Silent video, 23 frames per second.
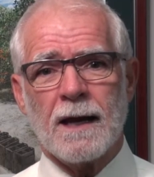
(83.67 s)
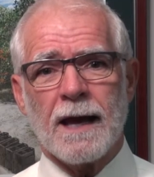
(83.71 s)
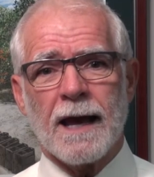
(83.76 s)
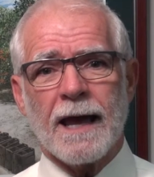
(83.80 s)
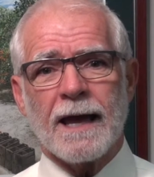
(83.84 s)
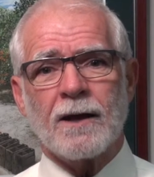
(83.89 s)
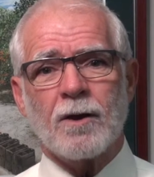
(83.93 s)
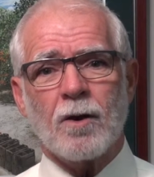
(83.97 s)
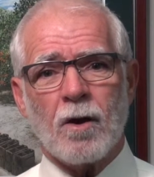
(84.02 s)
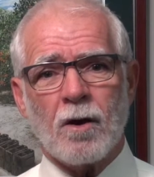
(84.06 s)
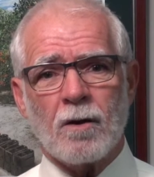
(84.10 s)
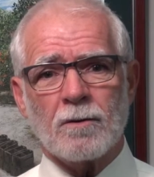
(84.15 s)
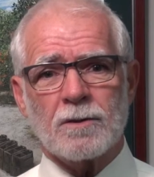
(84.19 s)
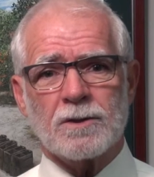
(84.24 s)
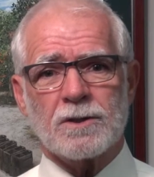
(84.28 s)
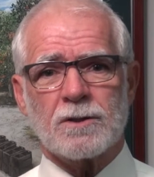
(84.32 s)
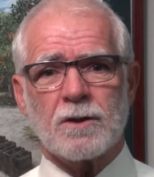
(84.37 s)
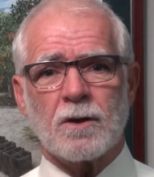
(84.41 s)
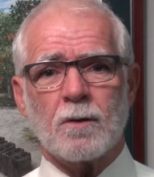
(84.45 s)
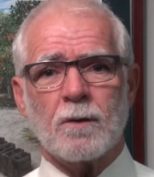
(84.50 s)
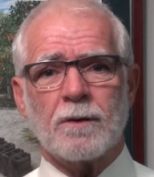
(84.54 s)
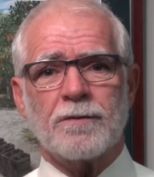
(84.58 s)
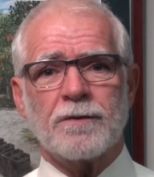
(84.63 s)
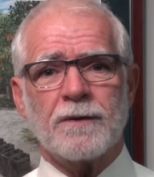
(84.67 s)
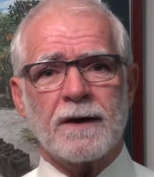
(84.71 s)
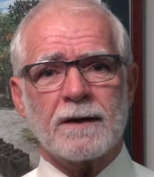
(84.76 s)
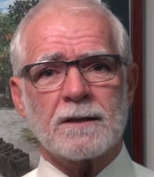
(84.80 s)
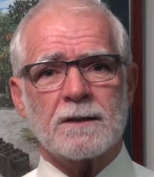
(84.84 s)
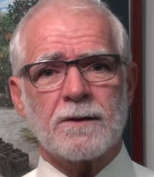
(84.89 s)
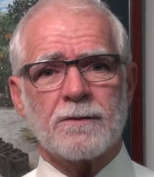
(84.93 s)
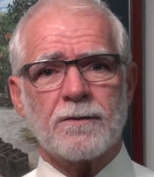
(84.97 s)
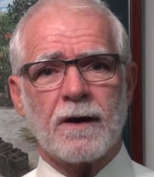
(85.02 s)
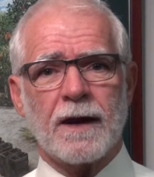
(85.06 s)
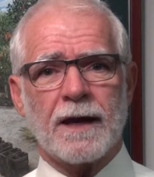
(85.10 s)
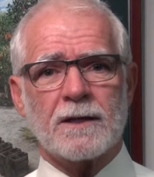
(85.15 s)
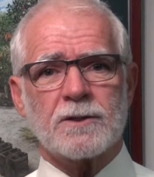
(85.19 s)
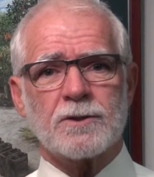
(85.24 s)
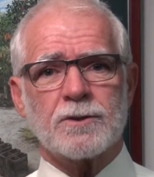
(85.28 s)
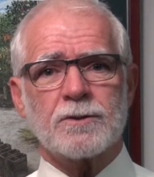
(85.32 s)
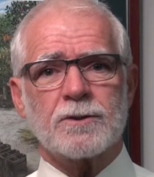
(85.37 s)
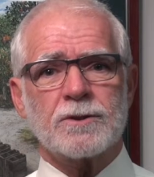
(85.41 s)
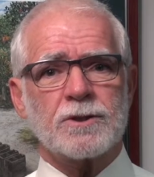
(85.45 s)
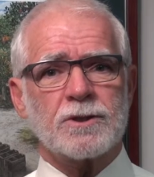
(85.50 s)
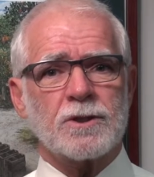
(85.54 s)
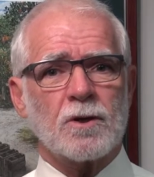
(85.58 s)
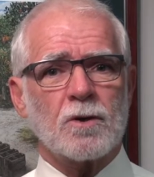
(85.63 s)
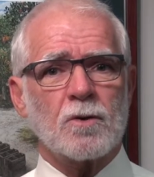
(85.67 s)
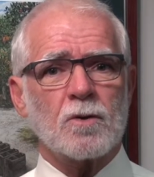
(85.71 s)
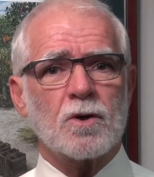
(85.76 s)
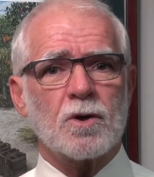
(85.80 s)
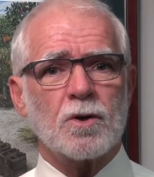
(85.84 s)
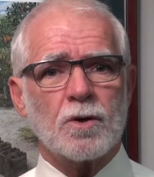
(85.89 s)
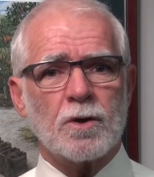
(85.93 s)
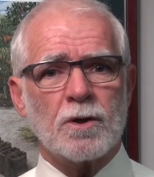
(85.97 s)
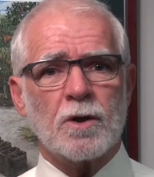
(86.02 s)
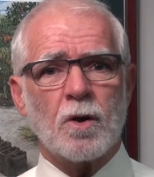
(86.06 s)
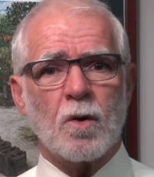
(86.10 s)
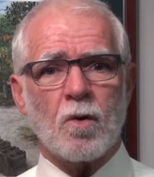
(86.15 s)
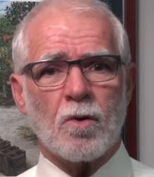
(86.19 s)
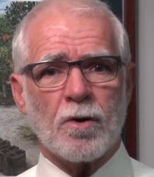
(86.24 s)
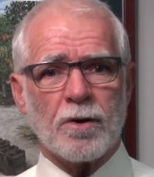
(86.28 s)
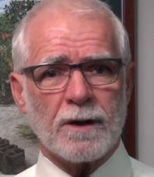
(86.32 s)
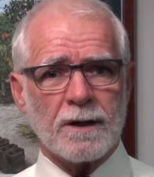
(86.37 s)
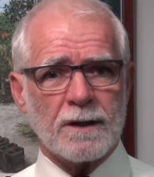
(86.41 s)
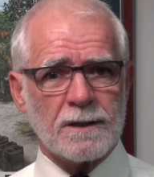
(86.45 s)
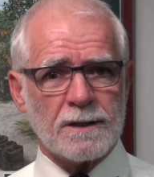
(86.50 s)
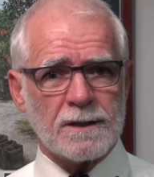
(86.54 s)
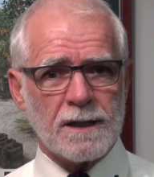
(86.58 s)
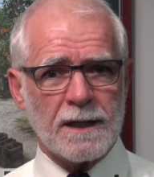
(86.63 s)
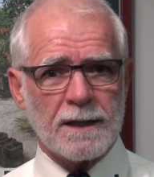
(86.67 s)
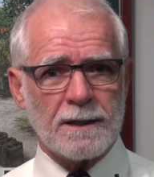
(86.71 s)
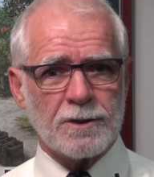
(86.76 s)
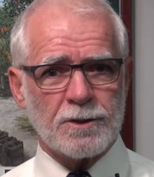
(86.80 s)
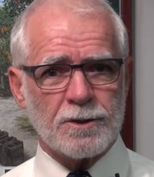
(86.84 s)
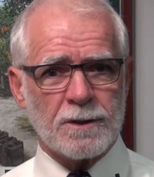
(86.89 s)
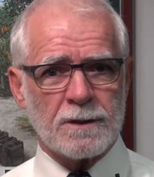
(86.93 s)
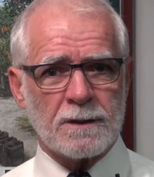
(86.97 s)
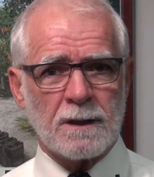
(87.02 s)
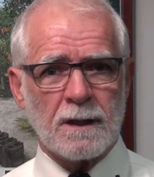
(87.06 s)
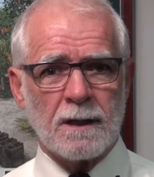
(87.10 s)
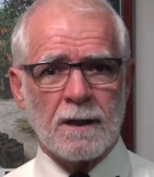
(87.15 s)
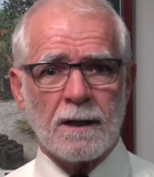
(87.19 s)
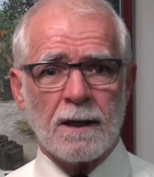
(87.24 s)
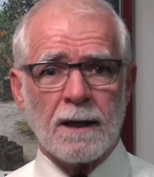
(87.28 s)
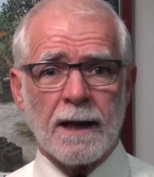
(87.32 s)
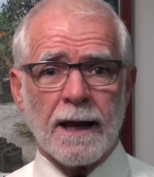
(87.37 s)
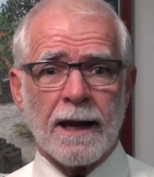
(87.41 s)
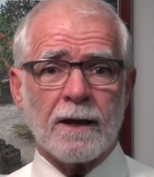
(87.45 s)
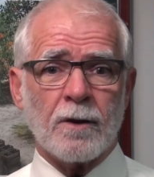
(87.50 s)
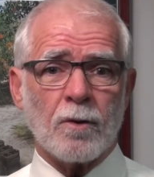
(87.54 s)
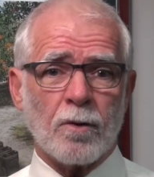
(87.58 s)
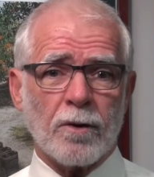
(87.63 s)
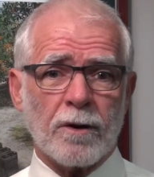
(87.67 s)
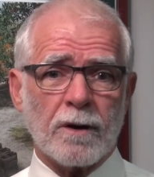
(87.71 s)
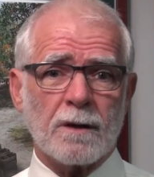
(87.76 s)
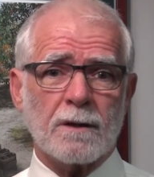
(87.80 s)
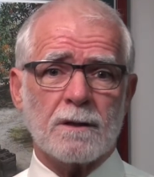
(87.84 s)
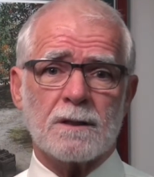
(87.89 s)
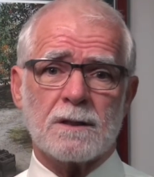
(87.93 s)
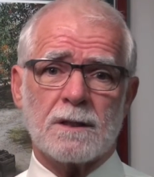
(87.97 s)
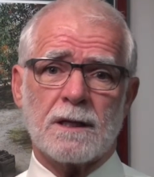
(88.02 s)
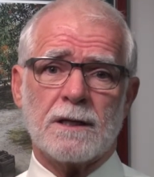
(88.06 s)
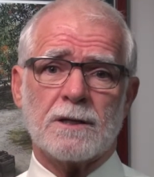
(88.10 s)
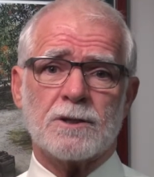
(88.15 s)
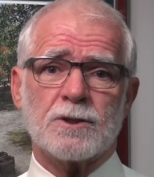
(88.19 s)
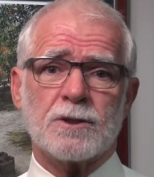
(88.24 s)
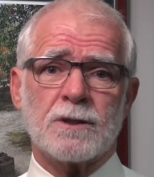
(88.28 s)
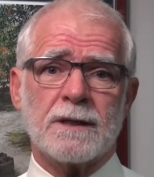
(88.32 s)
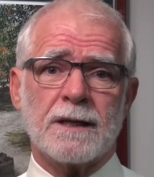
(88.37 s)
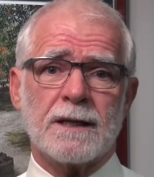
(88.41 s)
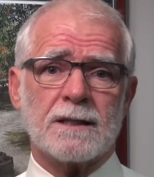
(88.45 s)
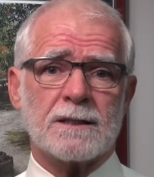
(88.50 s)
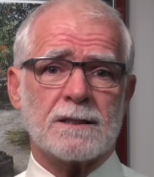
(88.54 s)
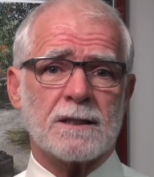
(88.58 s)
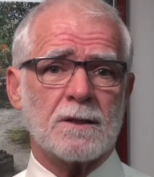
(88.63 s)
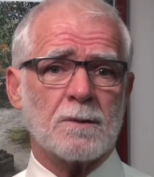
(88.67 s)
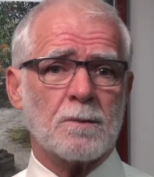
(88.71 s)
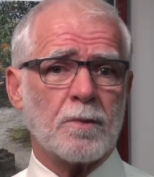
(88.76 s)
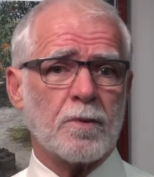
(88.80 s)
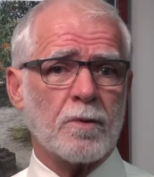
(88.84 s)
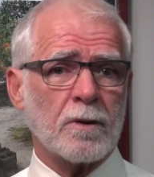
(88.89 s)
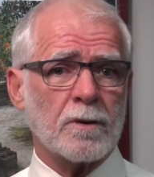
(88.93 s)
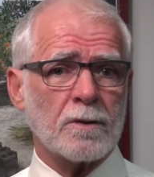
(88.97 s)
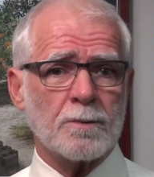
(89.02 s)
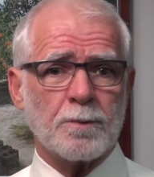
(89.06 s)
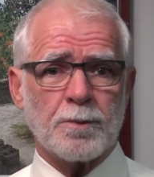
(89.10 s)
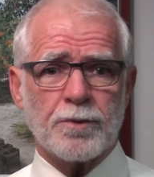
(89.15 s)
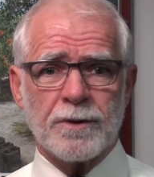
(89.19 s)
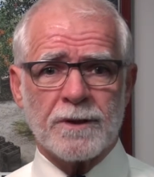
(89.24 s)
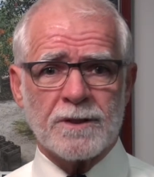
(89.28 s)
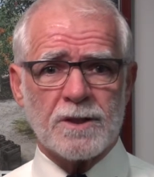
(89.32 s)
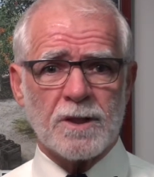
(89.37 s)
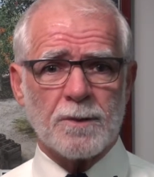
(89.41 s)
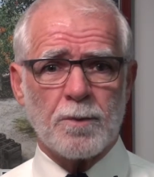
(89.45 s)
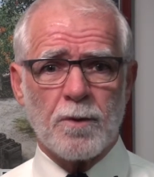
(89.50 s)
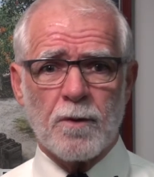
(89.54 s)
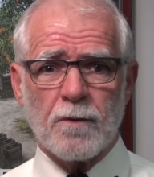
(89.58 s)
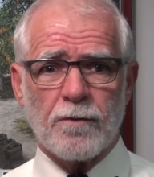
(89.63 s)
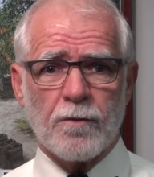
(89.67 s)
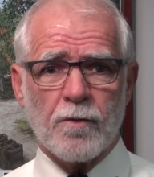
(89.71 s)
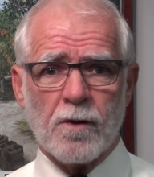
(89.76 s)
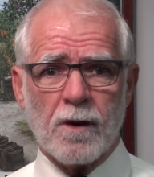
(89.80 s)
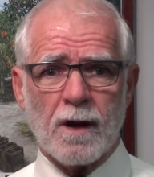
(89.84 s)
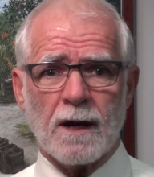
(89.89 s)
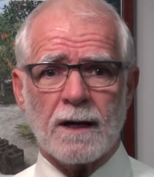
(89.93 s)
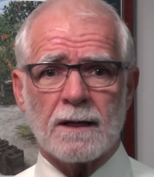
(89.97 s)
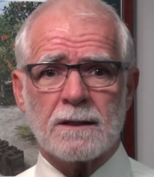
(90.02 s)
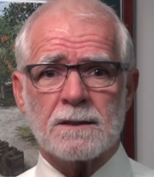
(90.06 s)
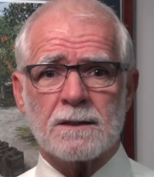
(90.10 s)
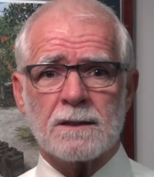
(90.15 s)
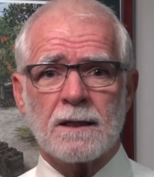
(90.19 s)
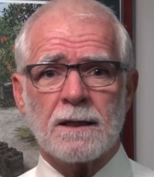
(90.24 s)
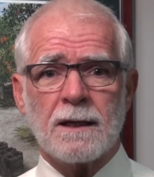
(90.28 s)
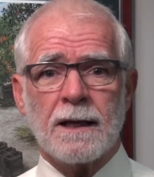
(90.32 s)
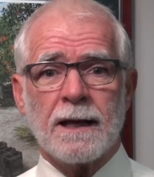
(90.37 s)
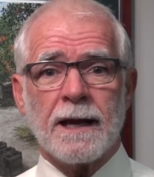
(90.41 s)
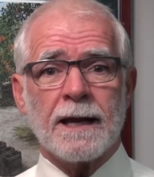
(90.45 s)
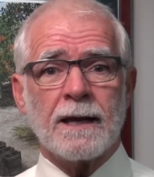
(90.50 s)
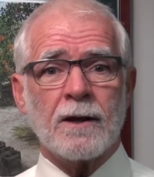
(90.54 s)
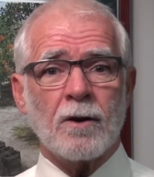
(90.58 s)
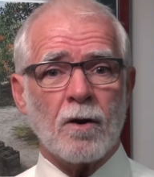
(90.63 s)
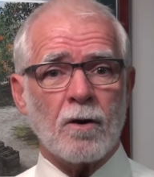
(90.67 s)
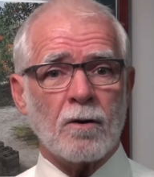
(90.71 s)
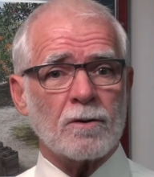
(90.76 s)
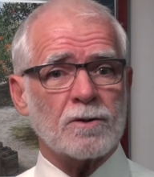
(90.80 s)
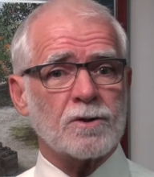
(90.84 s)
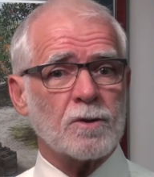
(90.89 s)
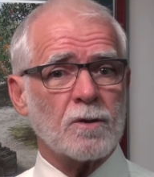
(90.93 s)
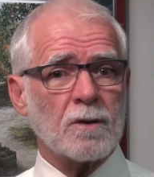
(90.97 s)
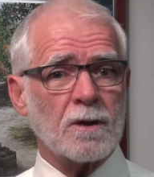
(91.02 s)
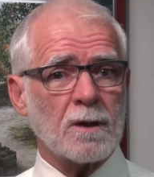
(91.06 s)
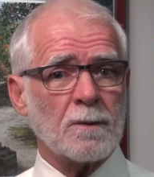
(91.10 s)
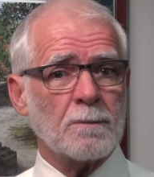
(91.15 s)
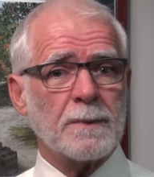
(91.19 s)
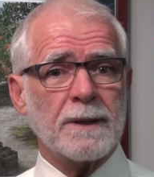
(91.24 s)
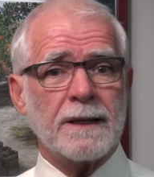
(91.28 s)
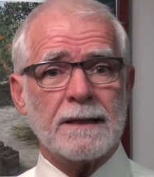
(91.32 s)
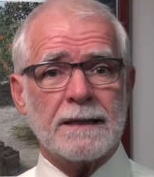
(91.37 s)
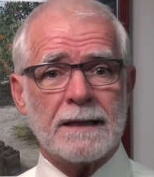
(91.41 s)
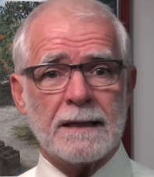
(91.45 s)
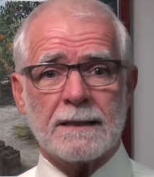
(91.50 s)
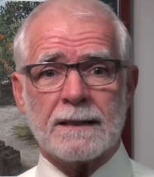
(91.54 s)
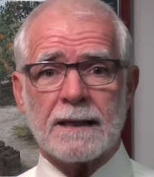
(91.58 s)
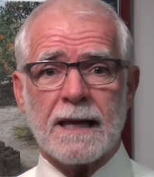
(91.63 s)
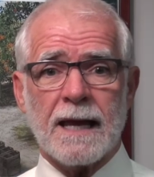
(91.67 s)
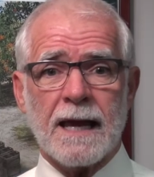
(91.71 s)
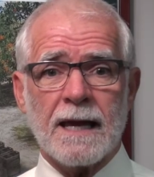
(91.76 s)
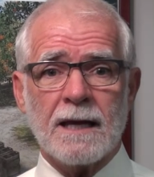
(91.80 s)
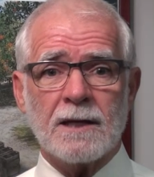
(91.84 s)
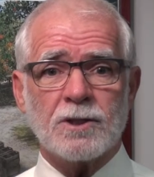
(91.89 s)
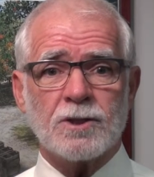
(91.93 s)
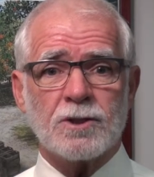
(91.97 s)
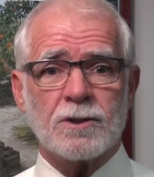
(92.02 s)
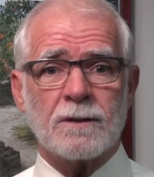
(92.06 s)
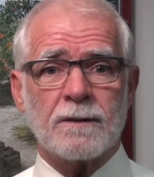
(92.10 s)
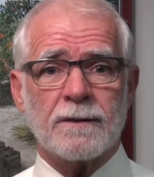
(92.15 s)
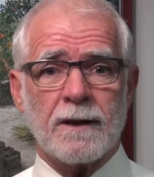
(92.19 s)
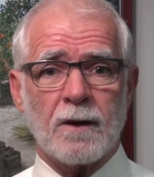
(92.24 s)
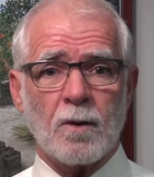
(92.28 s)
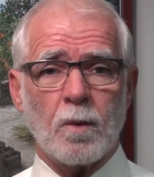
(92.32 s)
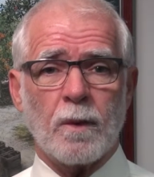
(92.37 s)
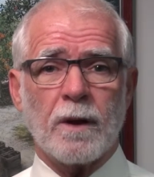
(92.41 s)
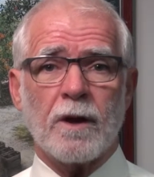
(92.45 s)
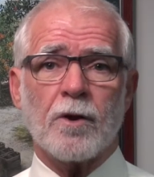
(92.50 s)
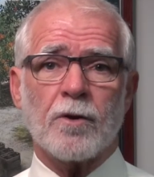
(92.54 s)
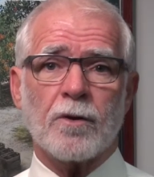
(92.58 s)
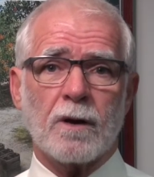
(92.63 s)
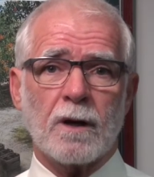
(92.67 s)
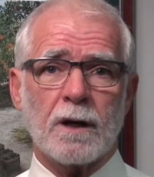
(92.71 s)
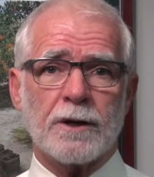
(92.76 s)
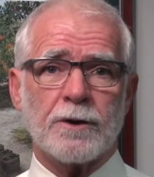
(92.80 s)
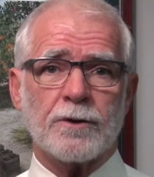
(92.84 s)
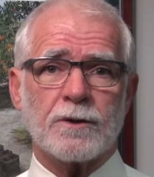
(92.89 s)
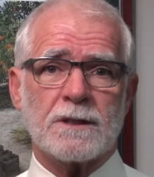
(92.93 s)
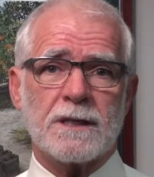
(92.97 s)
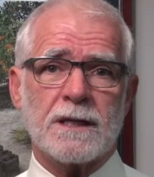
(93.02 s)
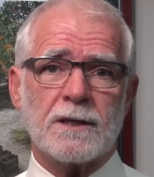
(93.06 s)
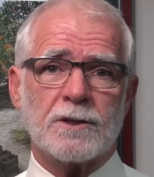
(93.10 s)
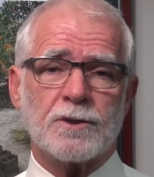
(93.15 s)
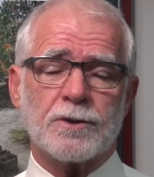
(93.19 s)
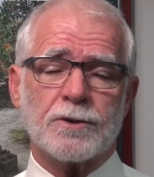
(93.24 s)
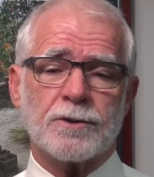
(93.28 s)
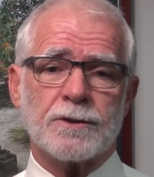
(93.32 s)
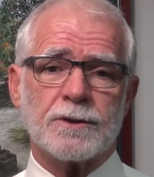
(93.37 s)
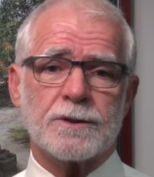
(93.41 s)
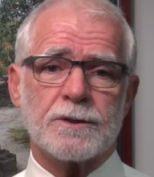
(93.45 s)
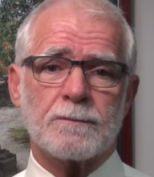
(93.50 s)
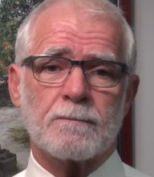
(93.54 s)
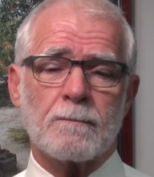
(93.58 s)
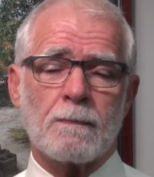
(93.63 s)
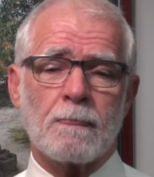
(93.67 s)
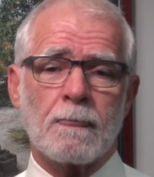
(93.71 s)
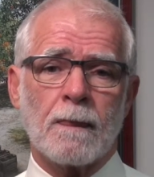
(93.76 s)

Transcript: And also, effective lectures show good organization. And organization is an important principle for us, and also can be an indication that we are clear teachers.